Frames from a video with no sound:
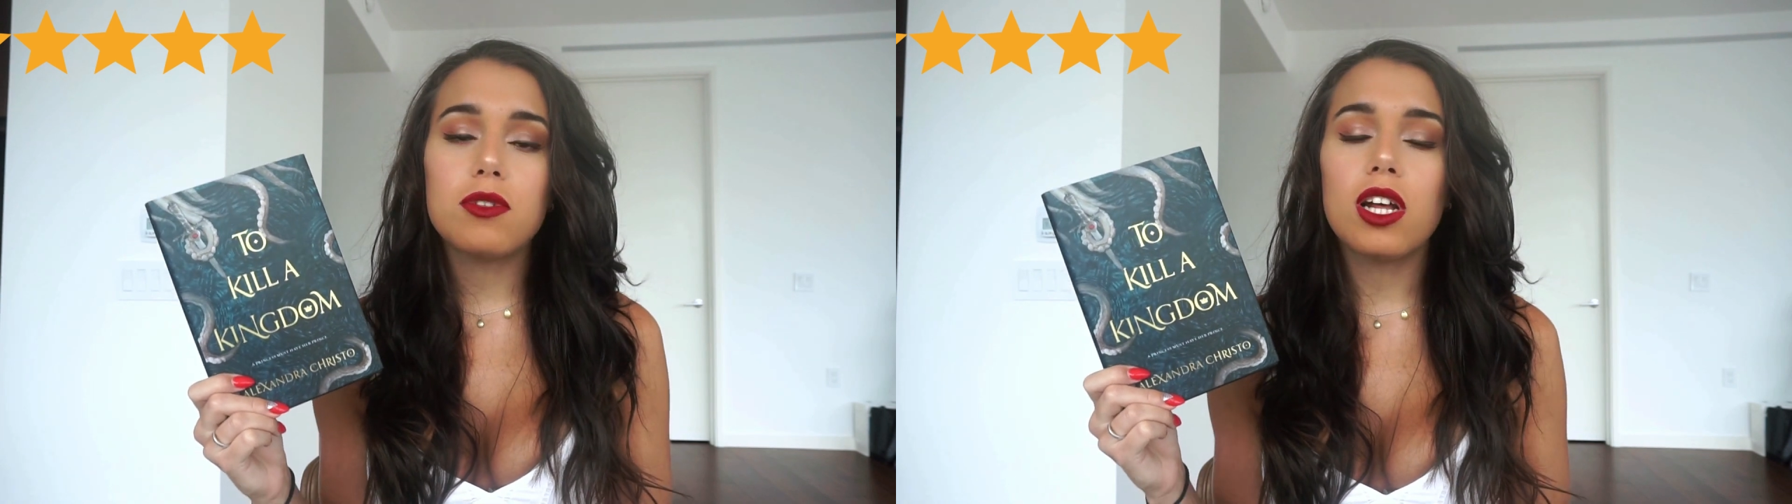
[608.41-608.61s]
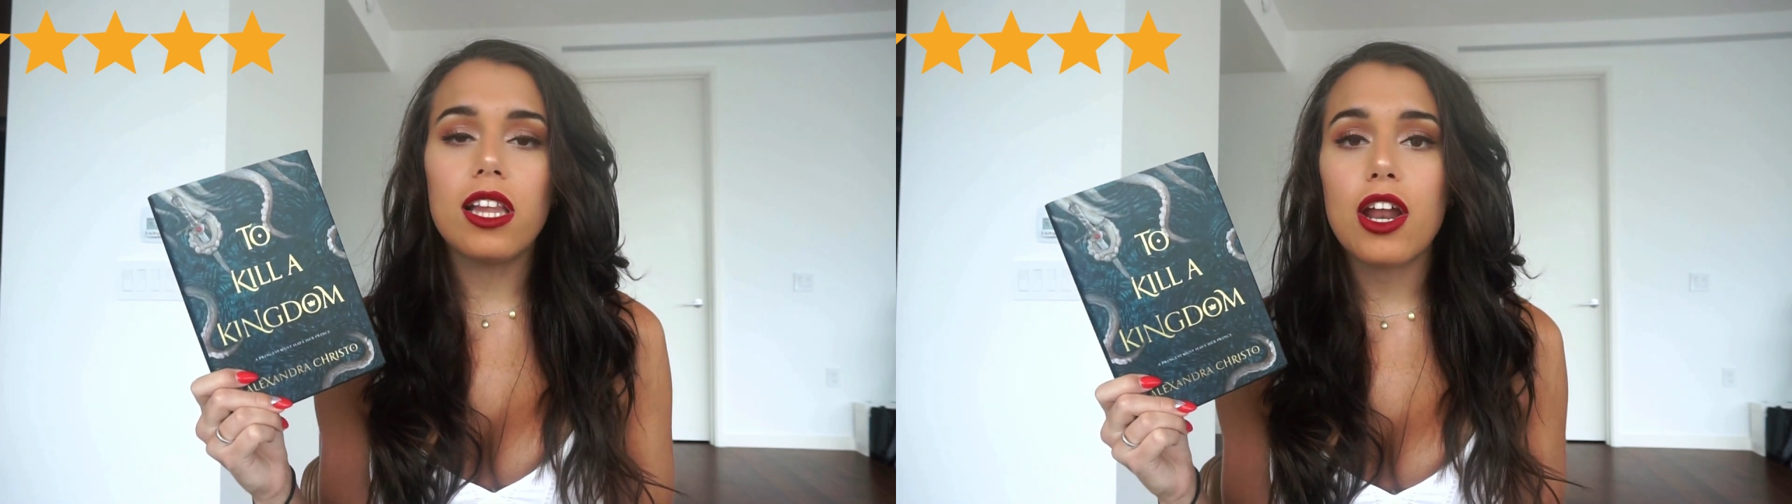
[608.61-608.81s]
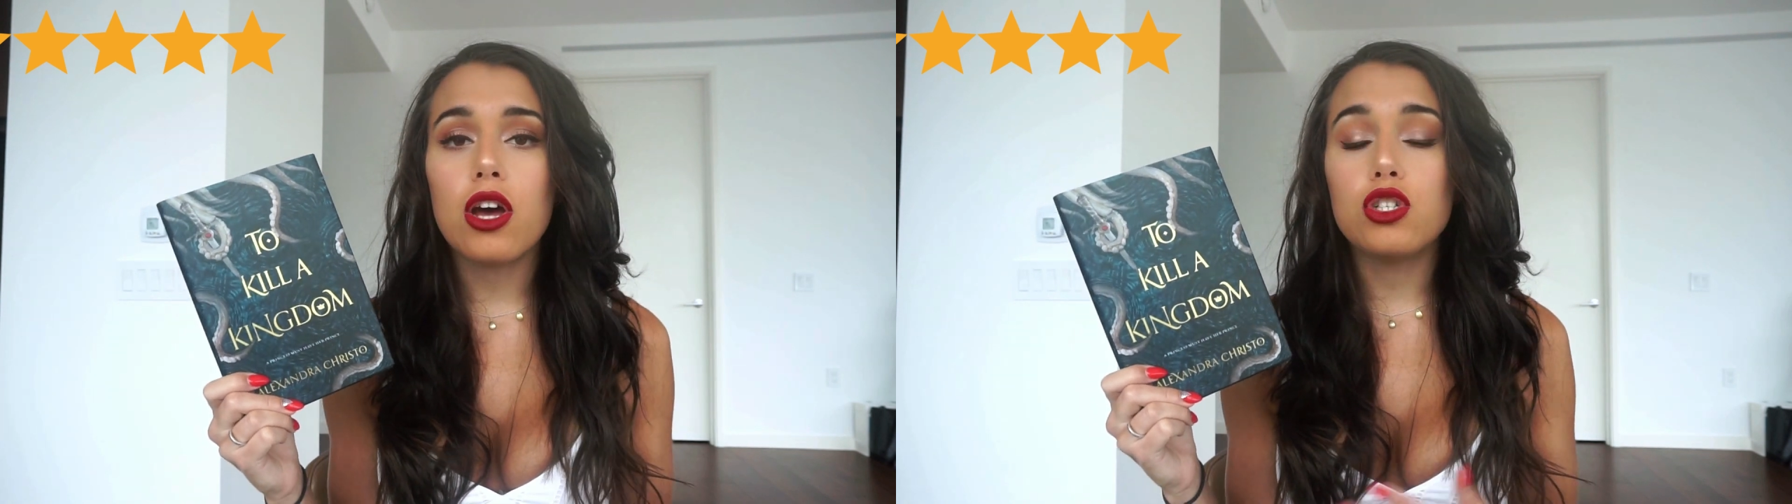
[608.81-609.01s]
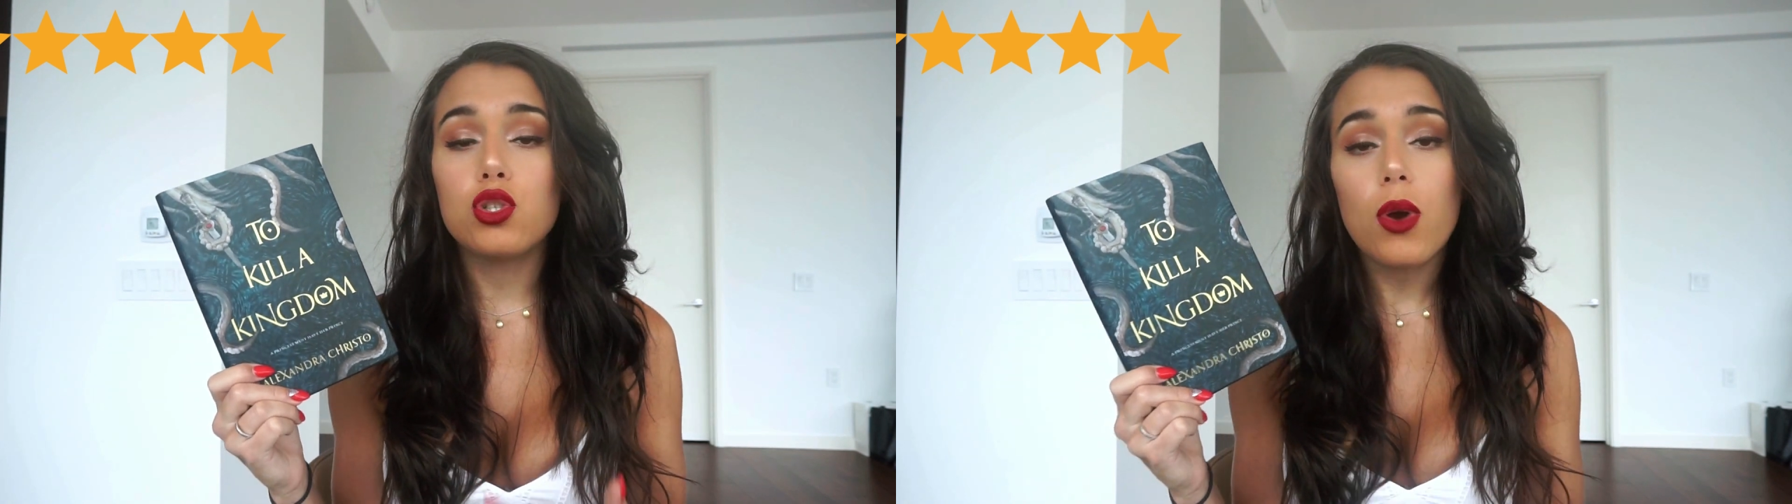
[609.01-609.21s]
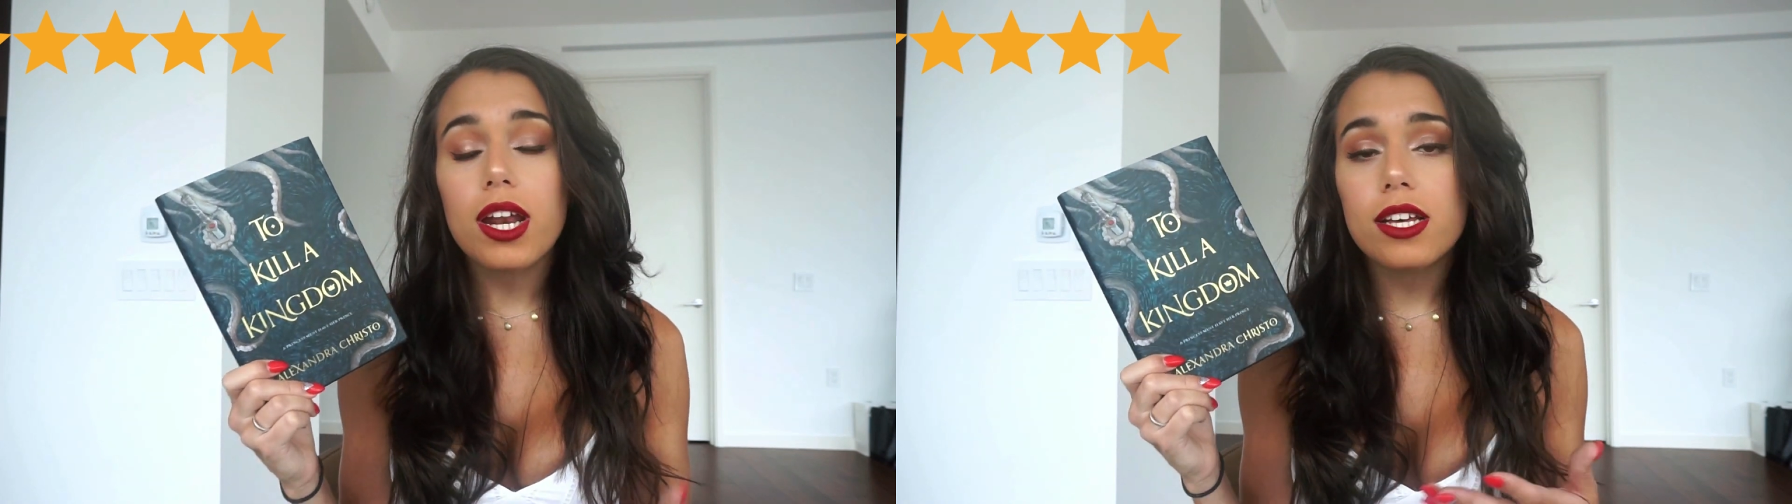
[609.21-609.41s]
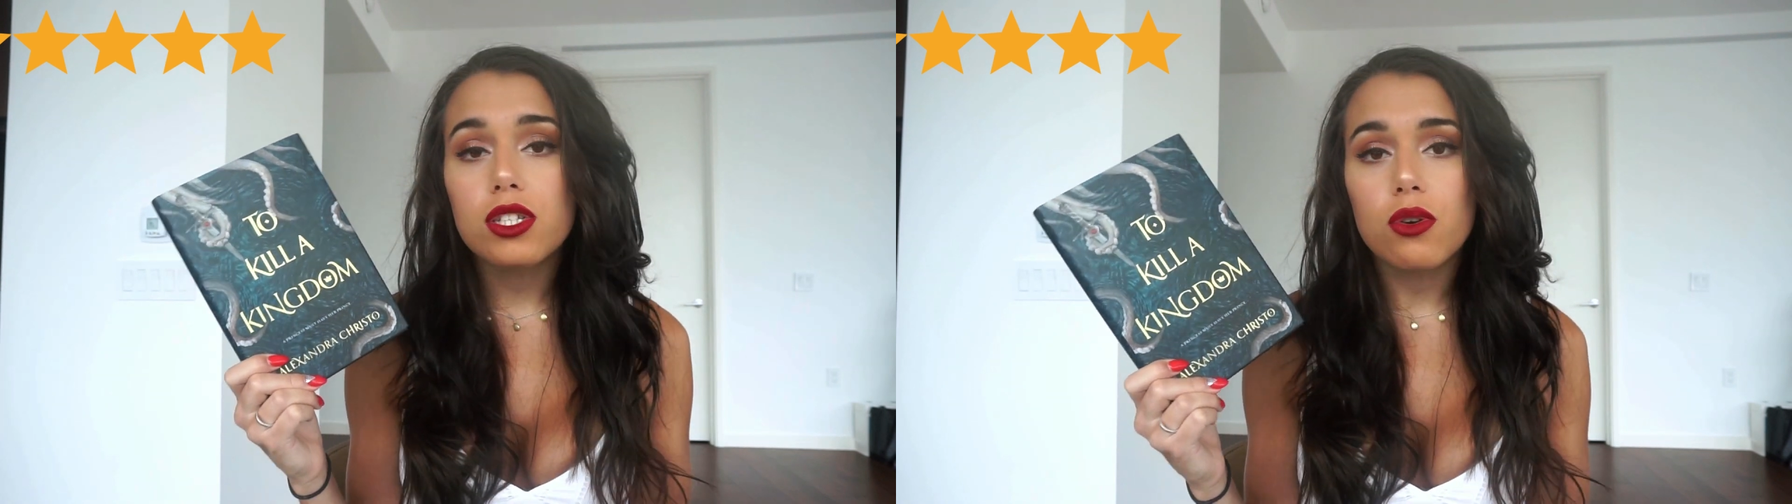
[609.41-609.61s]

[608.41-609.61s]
to let her join his